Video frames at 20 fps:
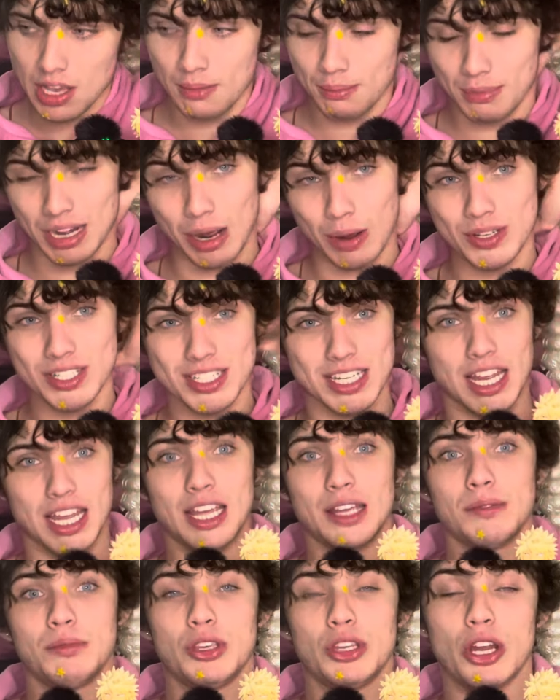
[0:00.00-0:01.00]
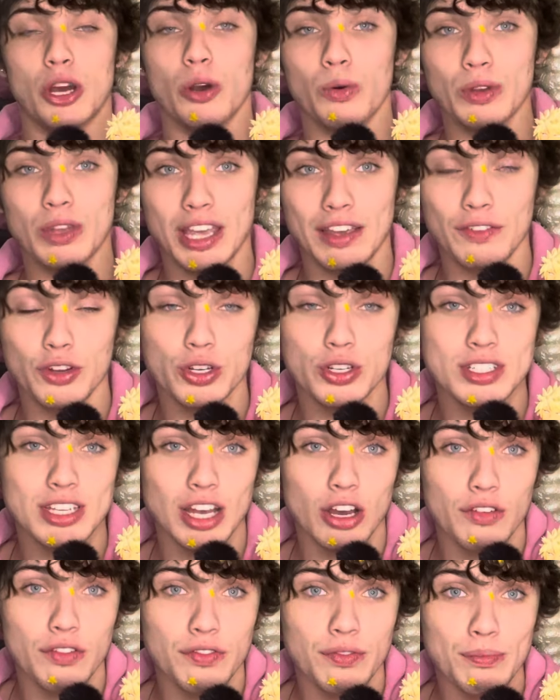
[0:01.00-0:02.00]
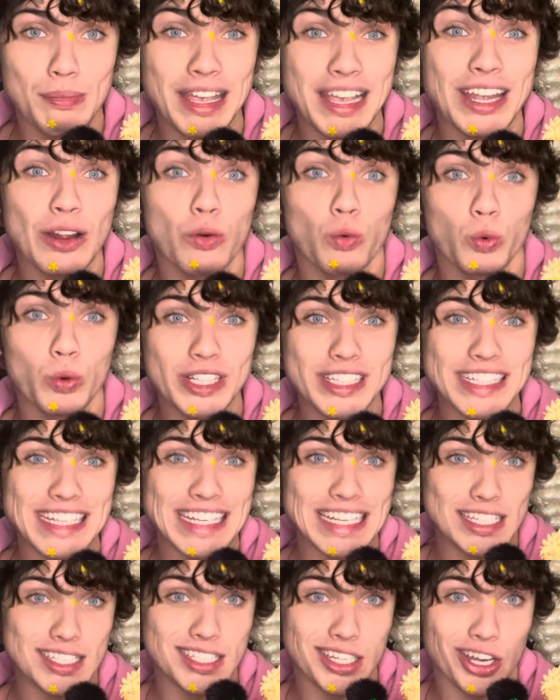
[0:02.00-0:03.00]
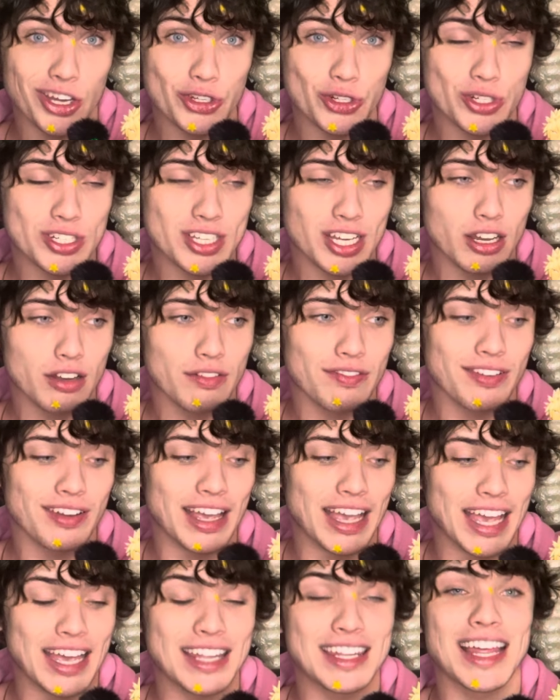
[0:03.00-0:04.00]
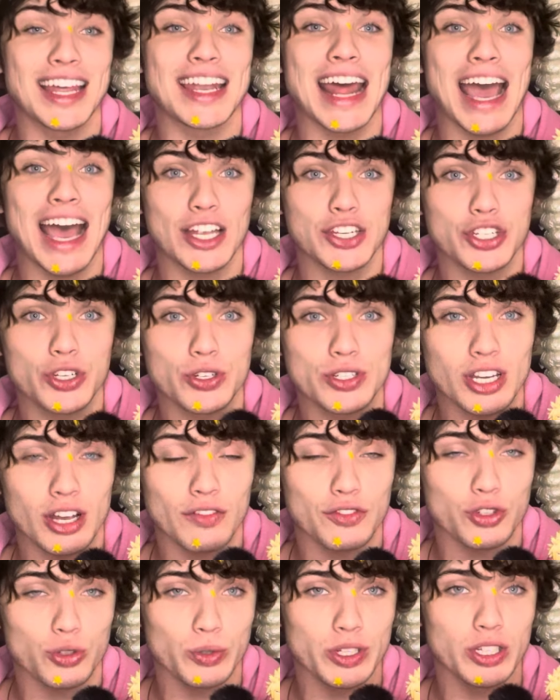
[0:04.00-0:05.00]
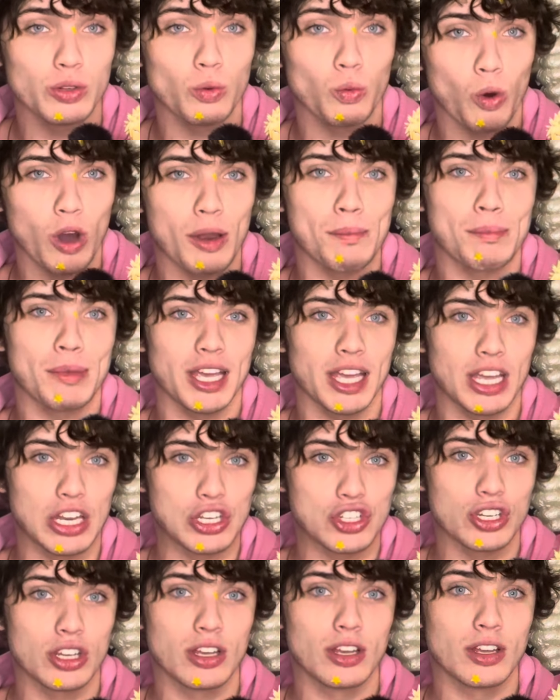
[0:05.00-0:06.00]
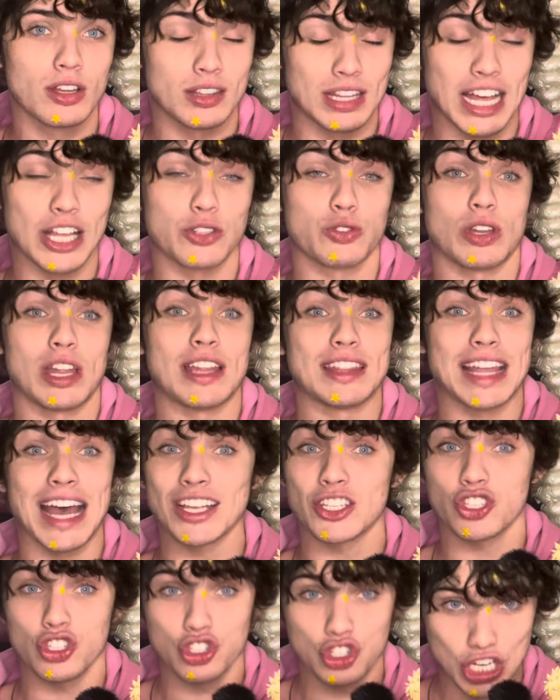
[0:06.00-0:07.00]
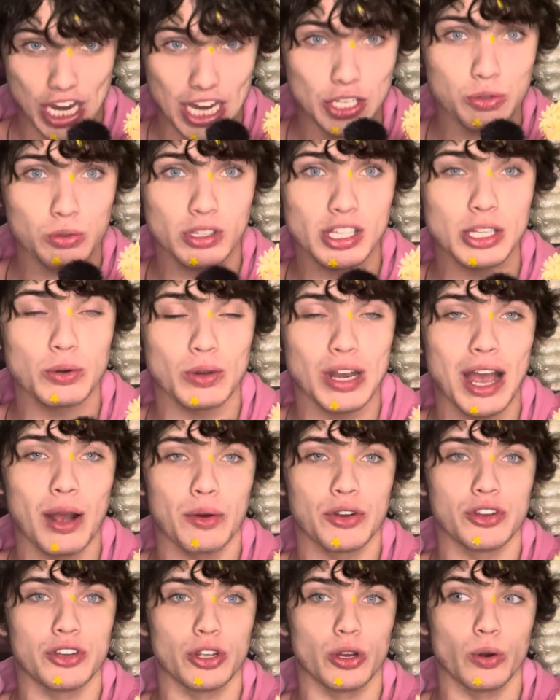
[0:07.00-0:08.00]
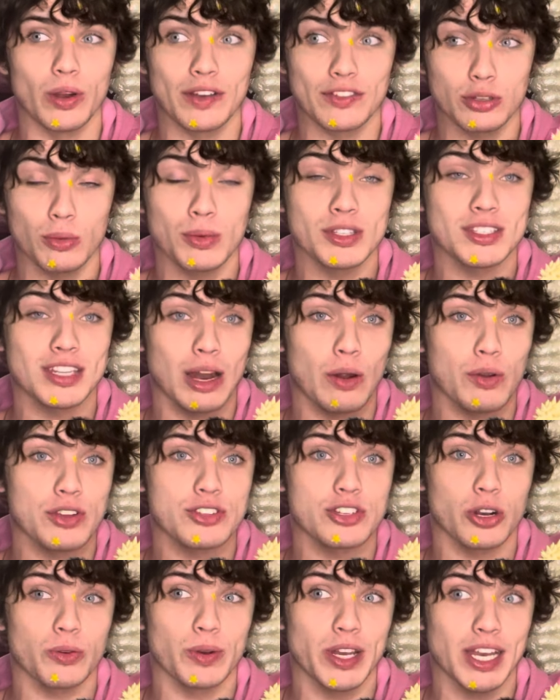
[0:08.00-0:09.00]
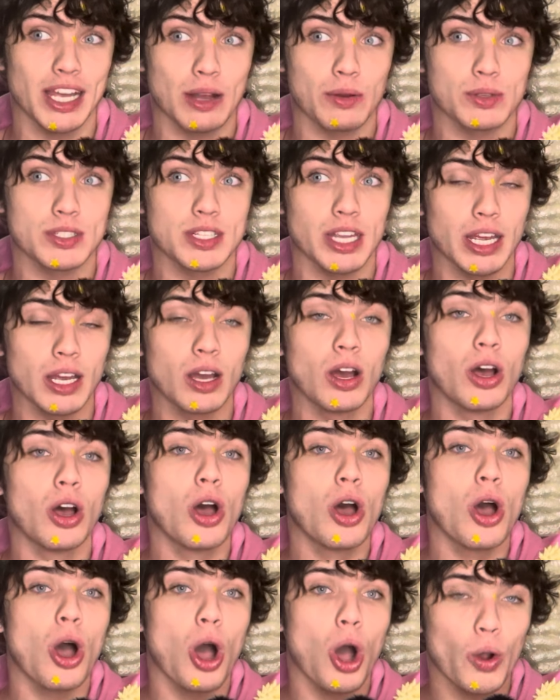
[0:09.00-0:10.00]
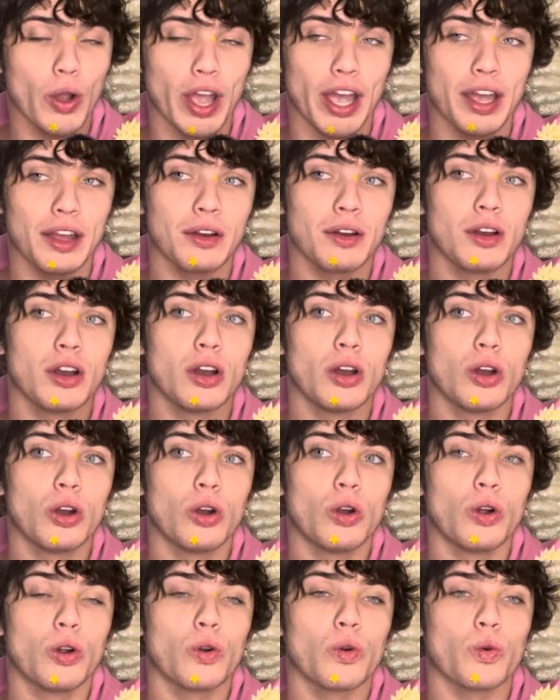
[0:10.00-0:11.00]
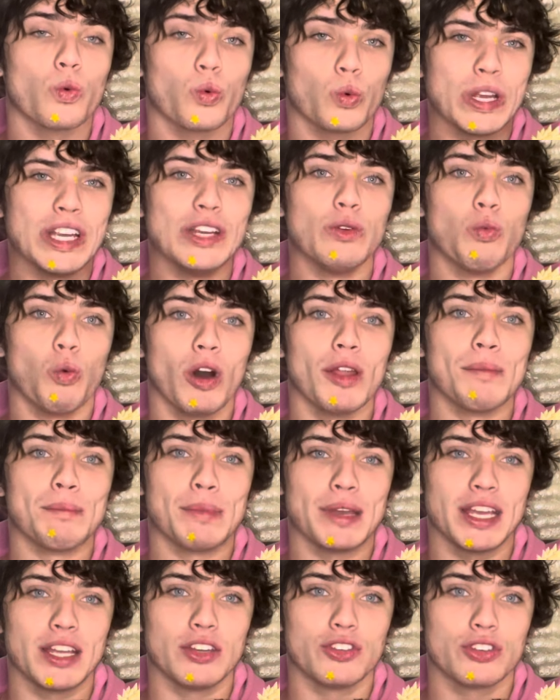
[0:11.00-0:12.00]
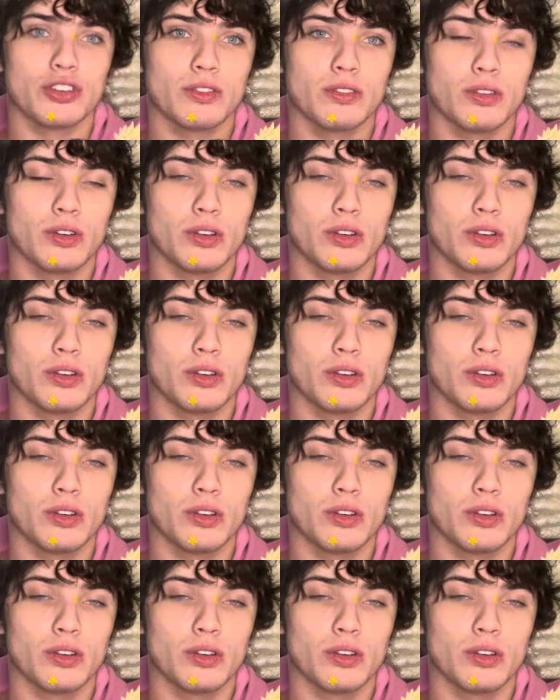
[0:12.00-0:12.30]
But I would say, you know, give yourself, make it really easy on yourself, and then ask yourself to read one page. That's that's genuinely what I would do. If someone said I want to start reading, I would say, okay, read one page.